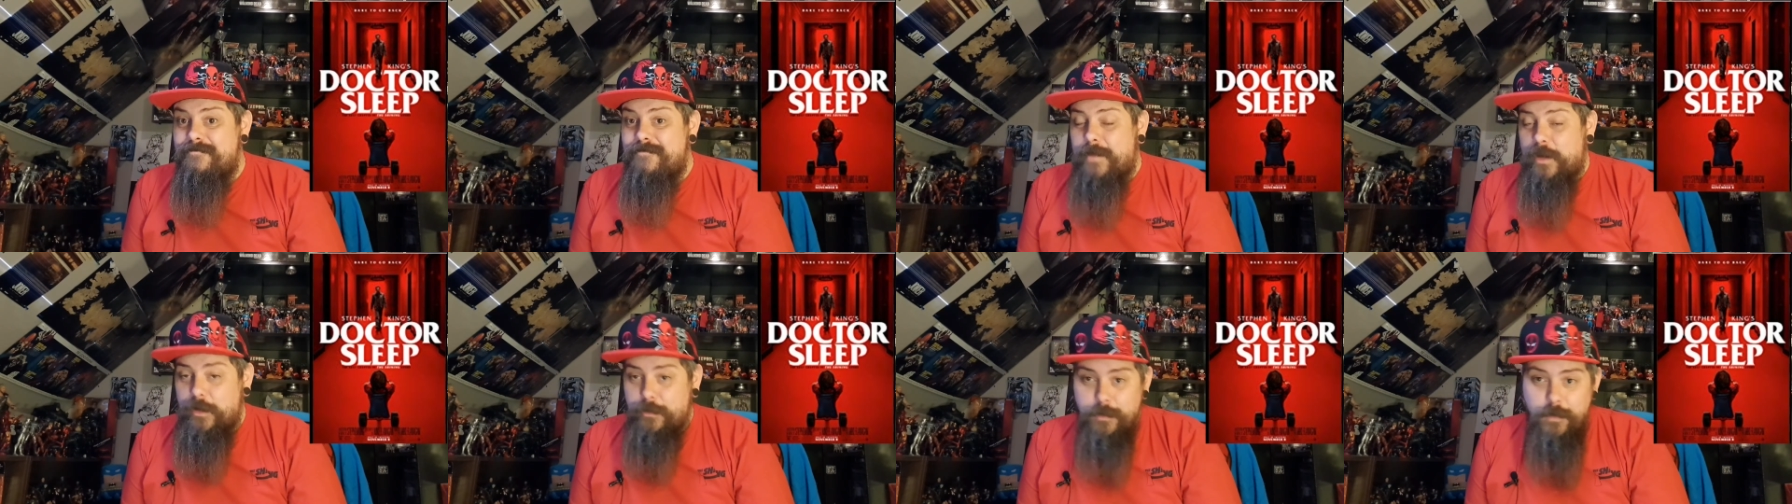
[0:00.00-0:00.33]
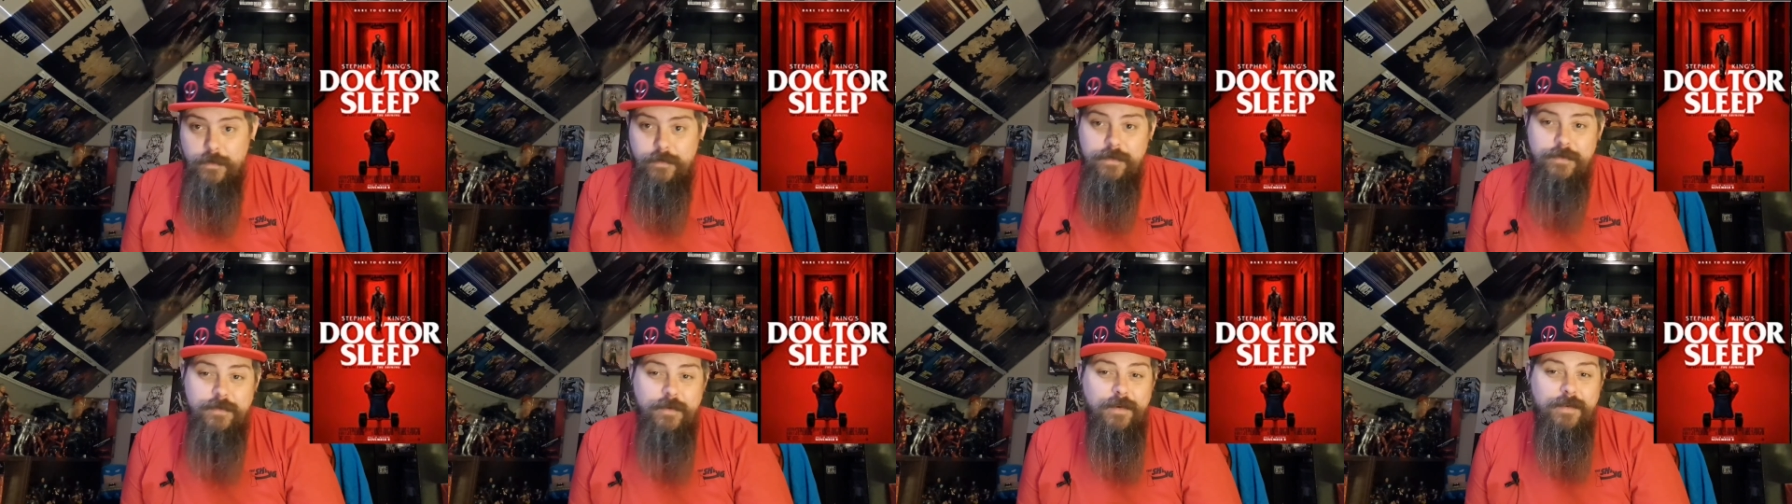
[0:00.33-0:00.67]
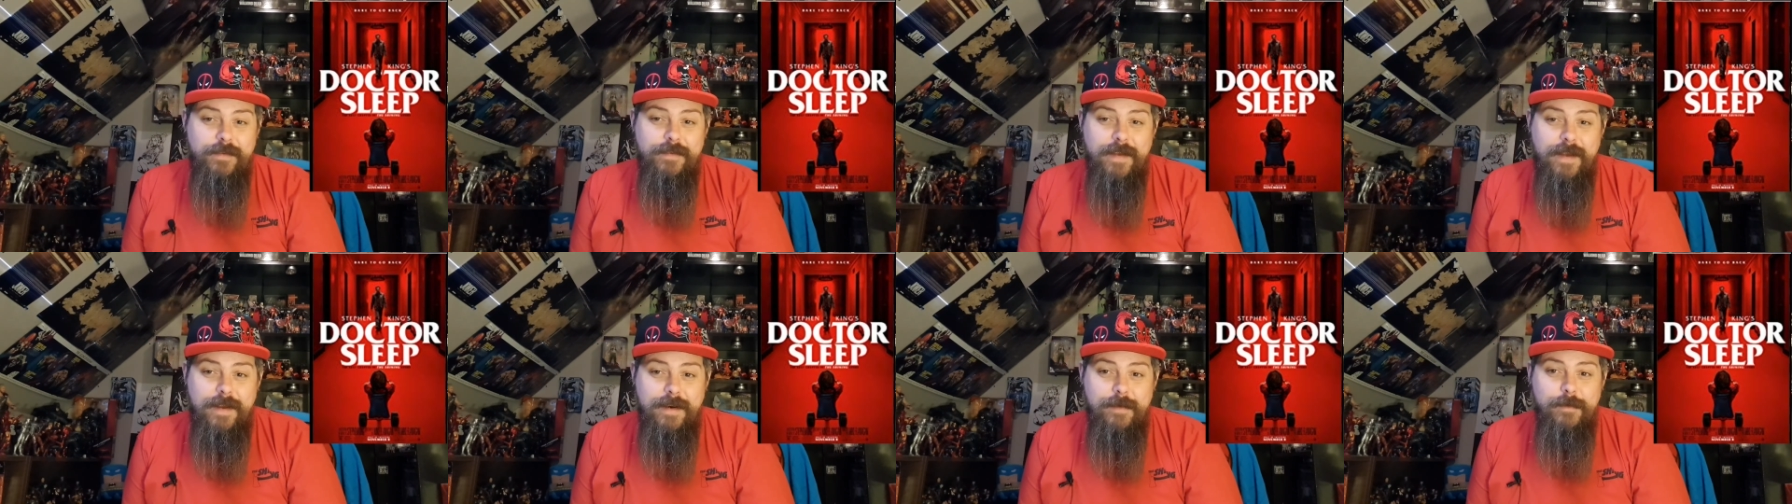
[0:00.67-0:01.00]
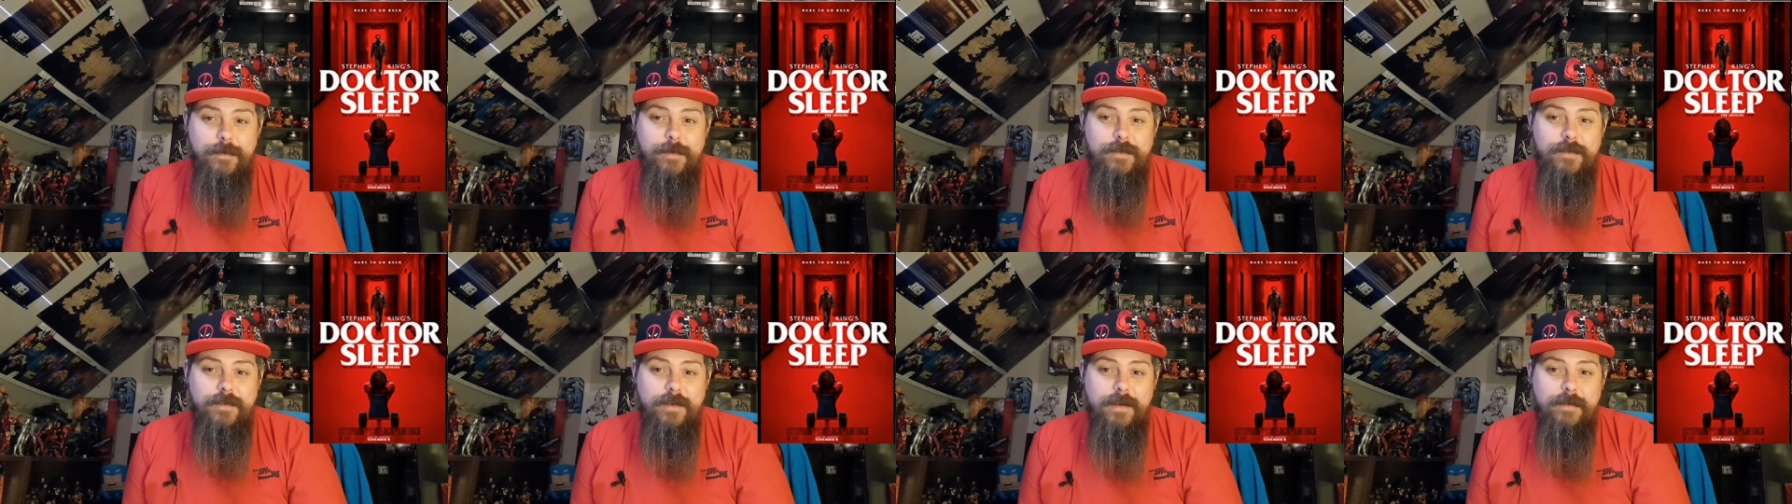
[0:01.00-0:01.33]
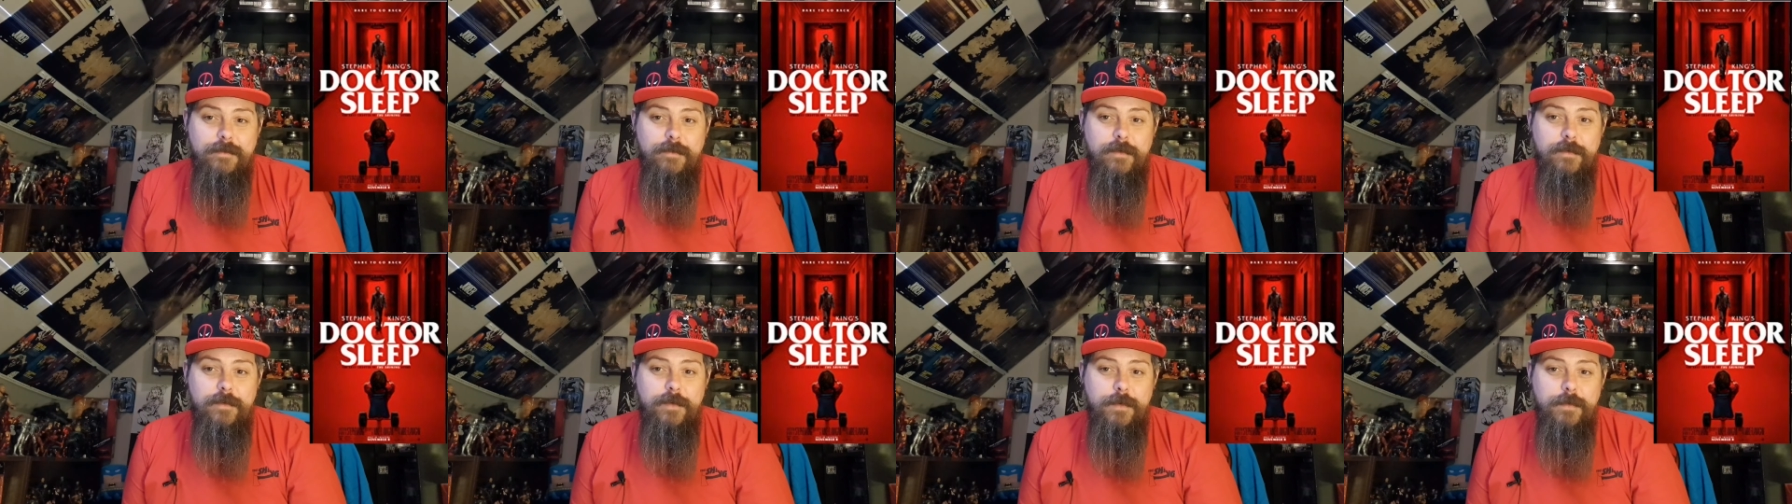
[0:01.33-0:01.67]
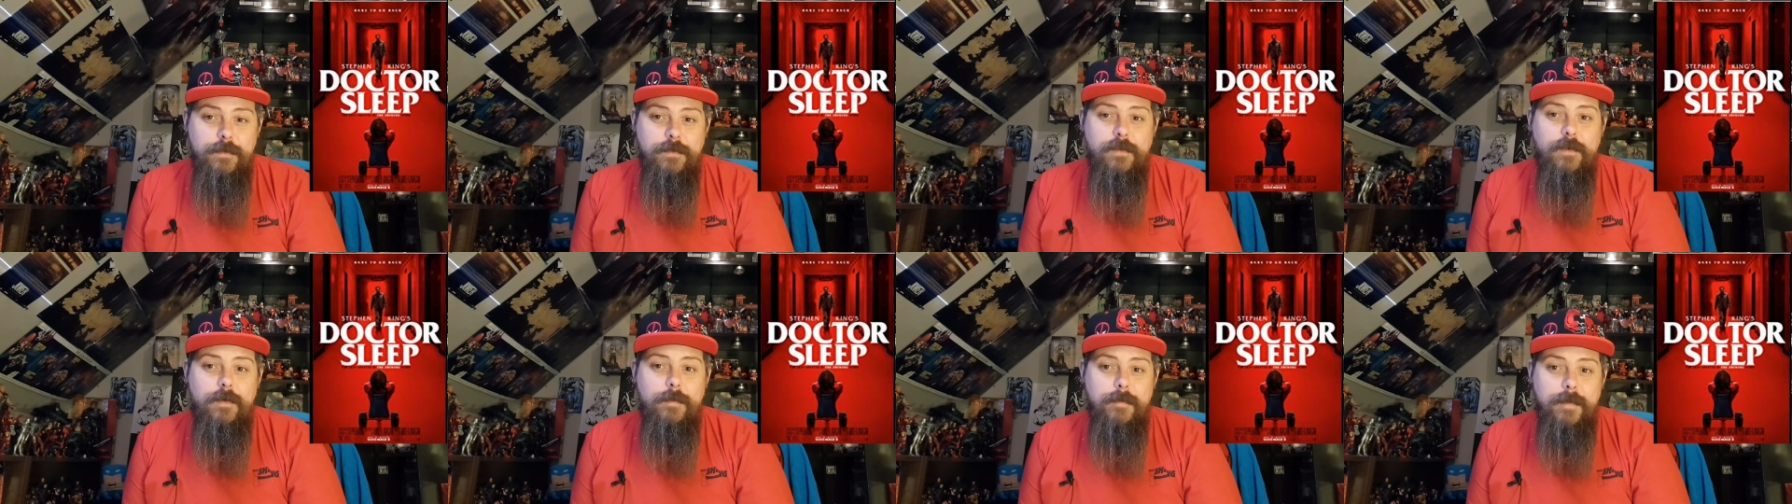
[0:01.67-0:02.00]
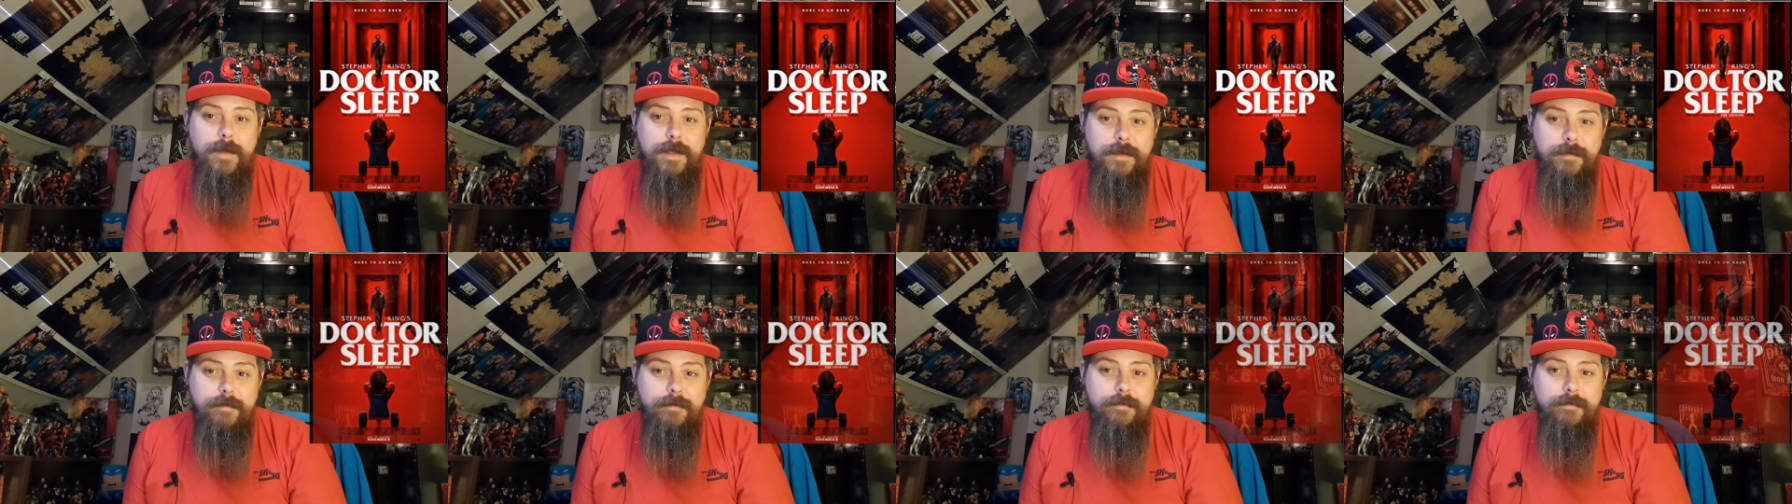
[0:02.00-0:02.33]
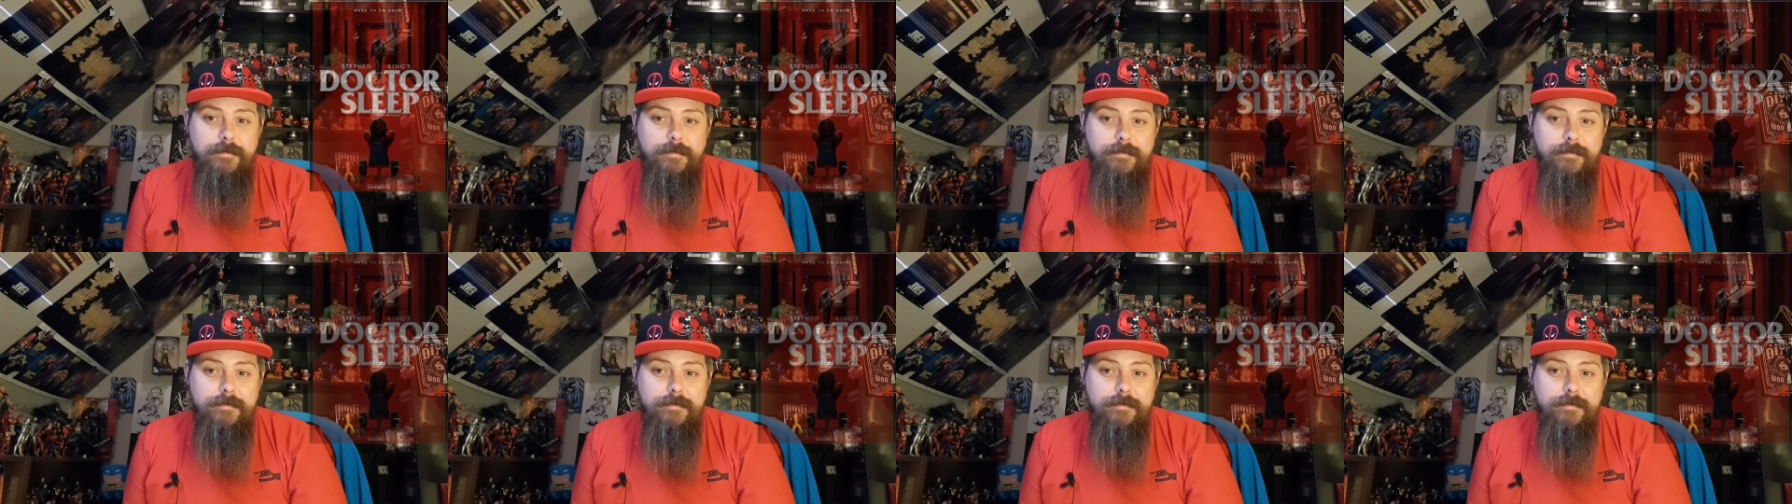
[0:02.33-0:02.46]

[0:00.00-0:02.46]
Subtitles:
This movie's got a 10 out of 10 review from me.